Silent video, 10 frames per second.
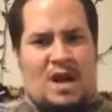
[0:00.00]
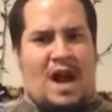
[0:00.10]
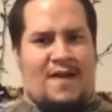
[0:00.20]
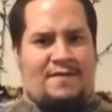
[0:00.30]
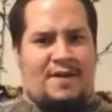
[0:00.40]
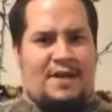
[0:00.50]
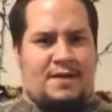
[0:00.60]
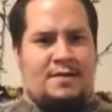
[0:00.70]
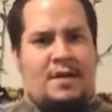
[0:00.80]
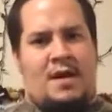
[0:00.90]
I
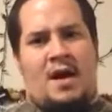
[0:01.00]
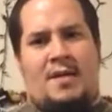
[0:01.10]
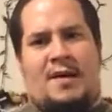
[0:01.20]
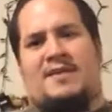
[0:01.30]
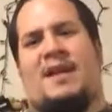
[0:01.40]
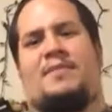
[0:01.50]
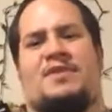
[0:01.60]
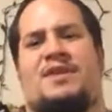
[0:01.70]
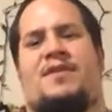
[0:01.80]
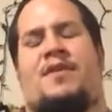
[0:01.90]
feed about
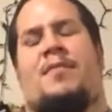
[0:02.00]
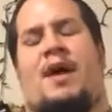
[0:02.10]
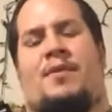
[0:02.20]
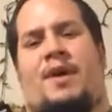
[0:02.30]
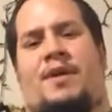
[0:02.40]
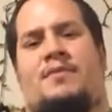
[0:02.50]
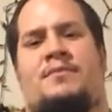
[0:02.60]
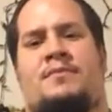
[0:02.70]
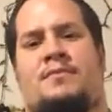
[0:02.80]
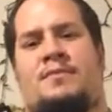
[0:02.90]
10% of their body weight,
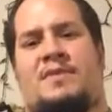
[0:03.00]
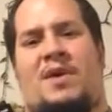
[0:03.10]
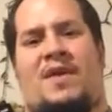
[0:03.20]
so